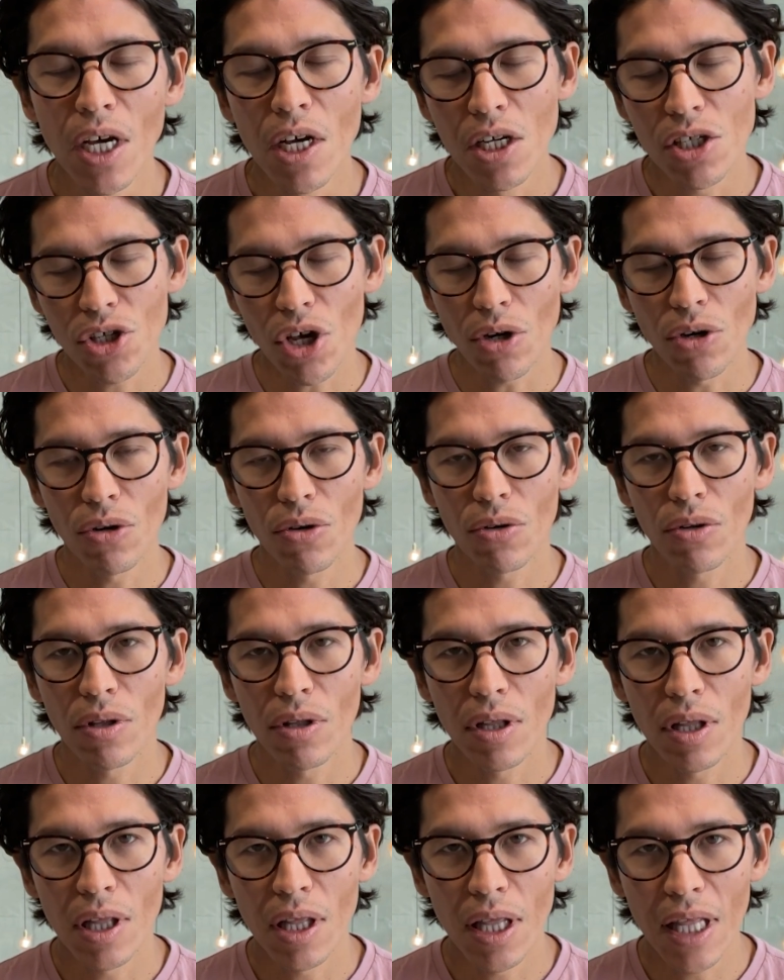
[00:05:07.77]
So
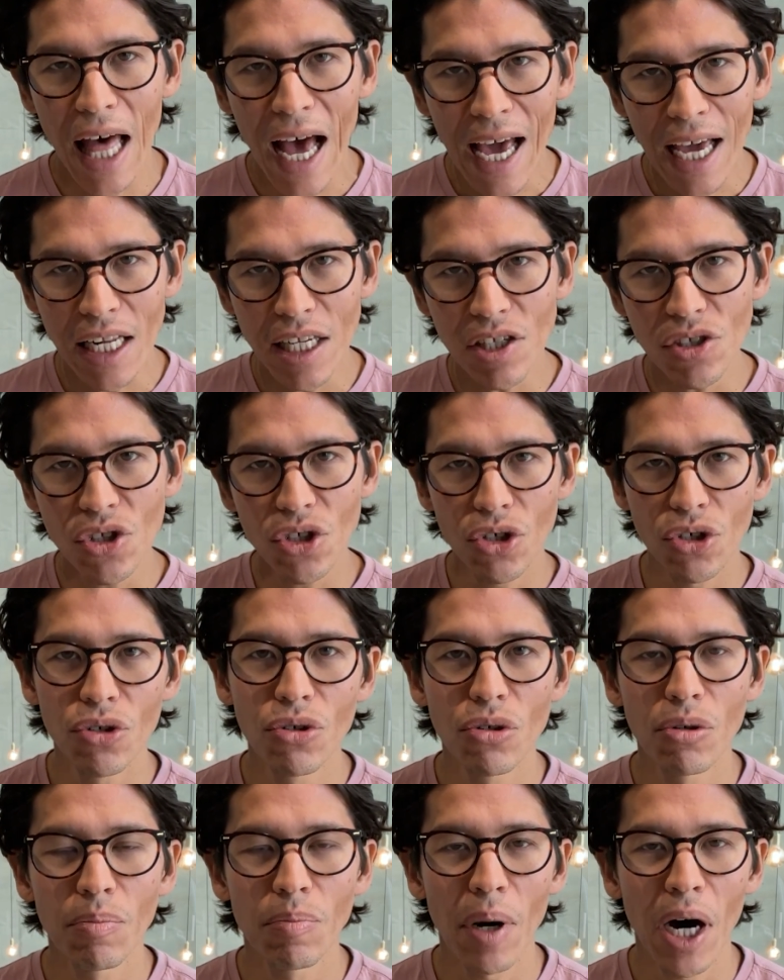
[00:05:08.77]
that is the
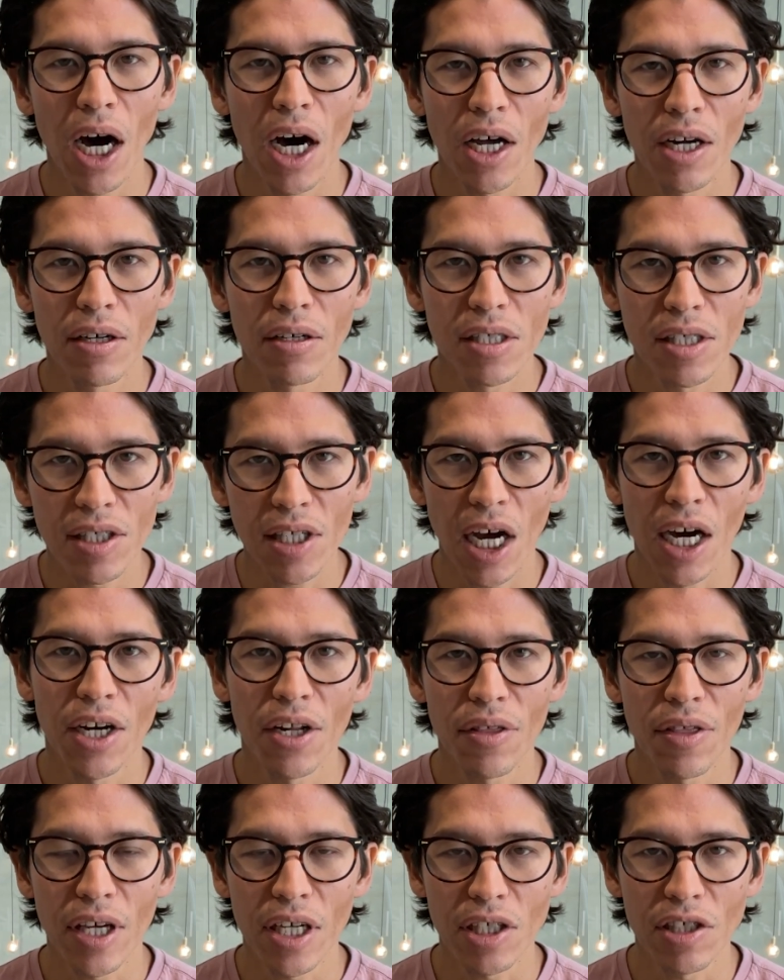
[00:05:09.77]
Google part side
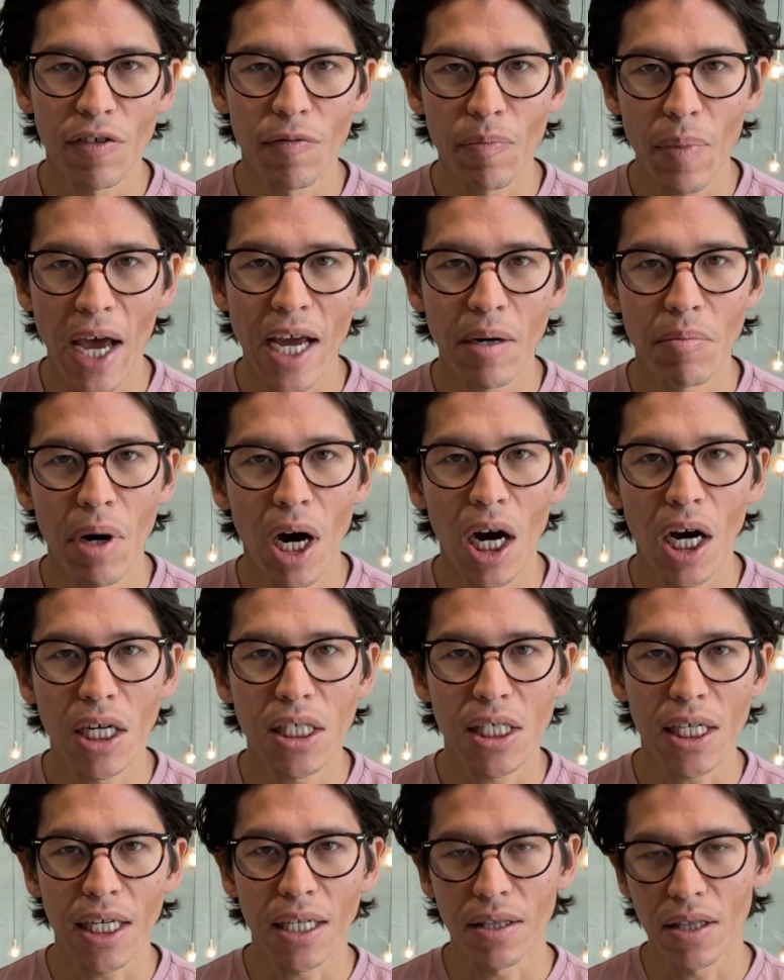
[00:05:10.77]
of things of paid
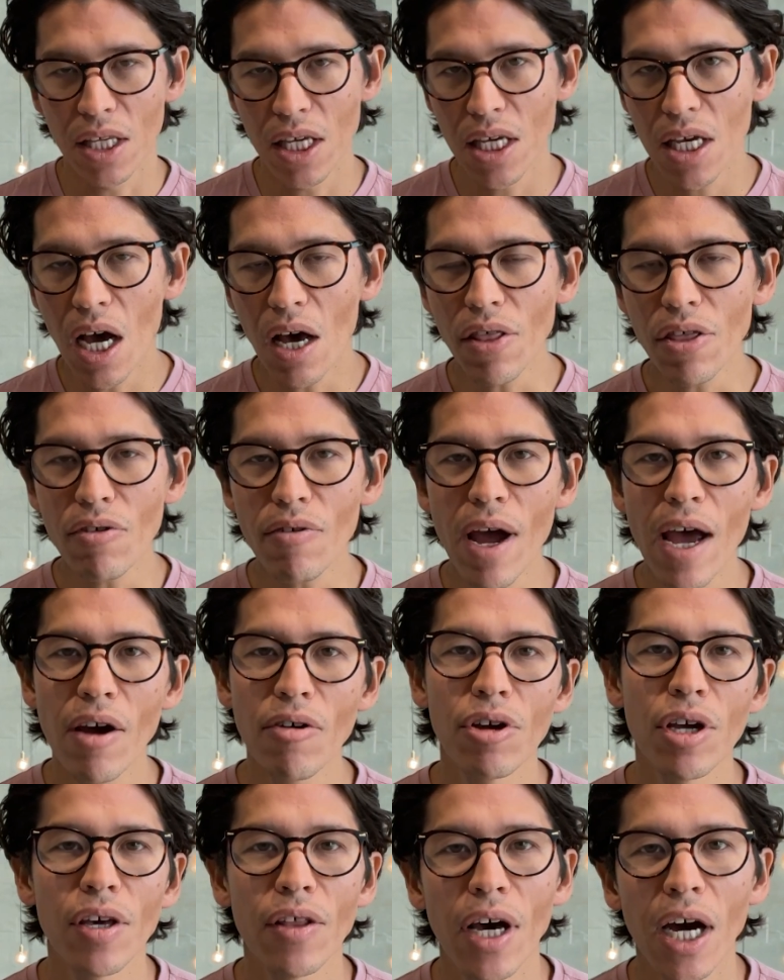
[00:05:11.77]
marketing. The other
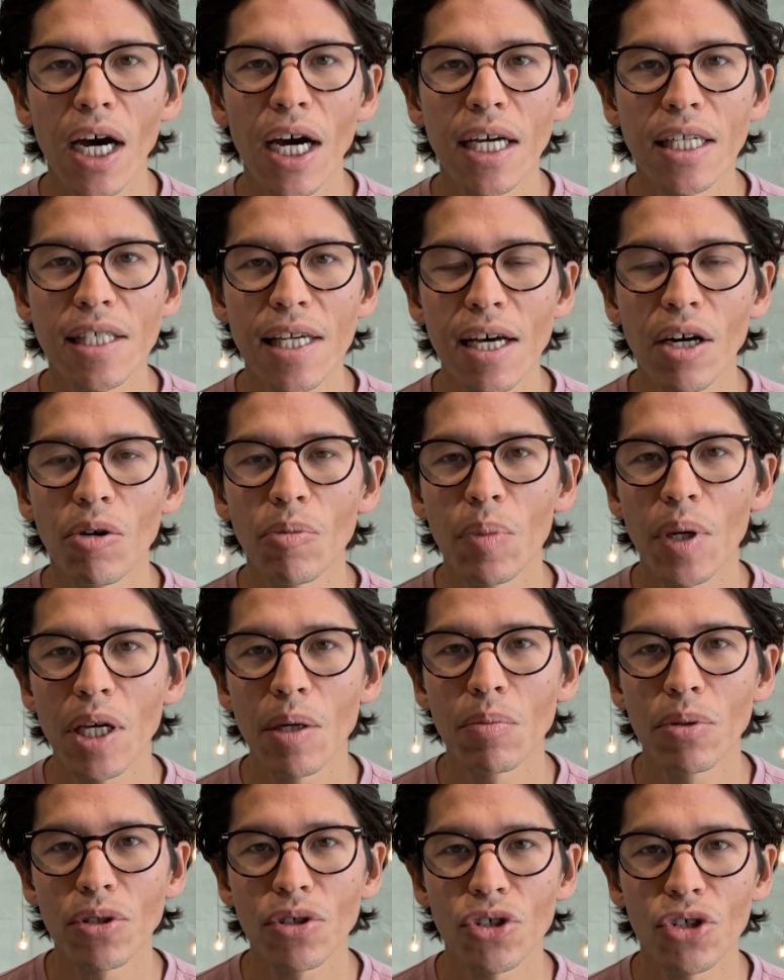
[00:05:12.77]
area that I tell
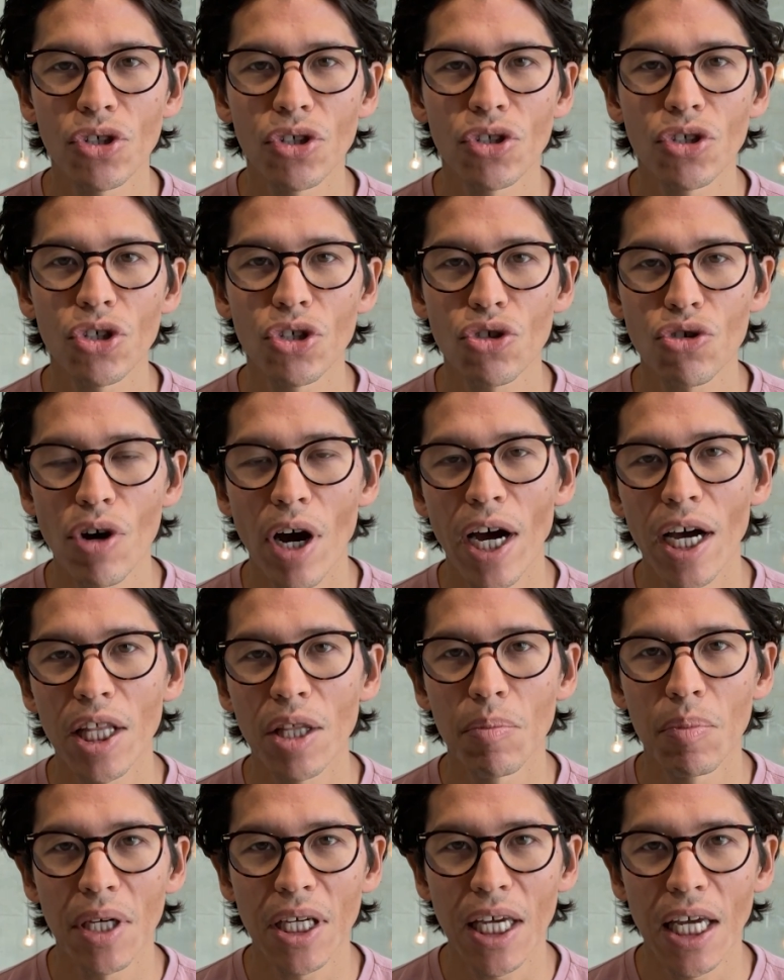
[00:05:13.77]
people to, to try at the
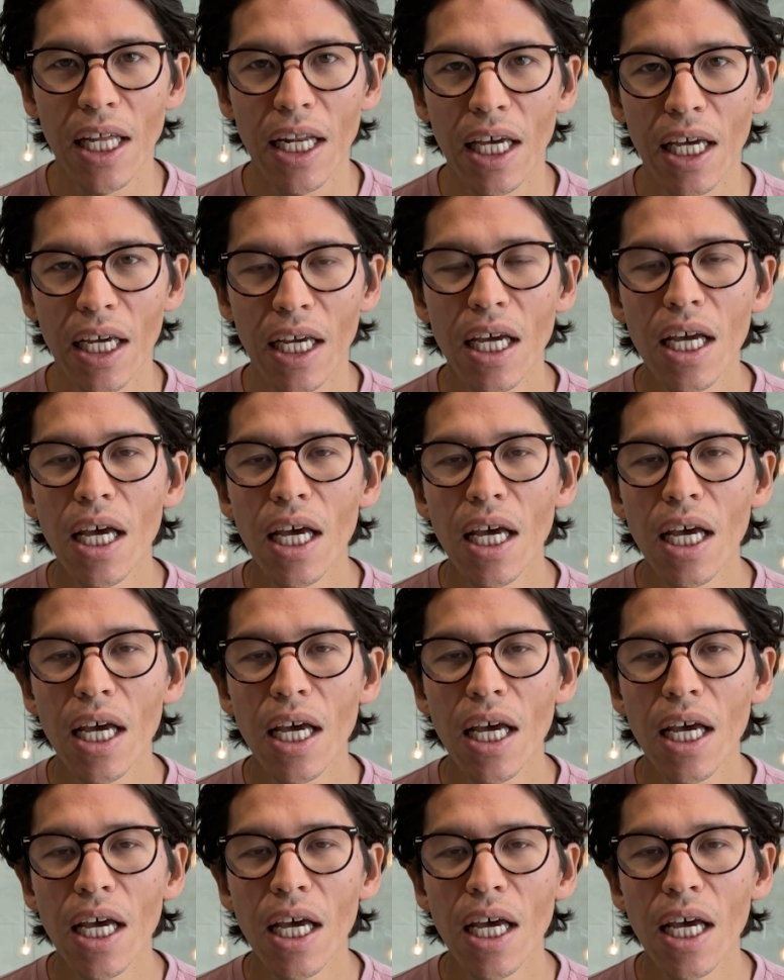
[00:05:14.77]
beginning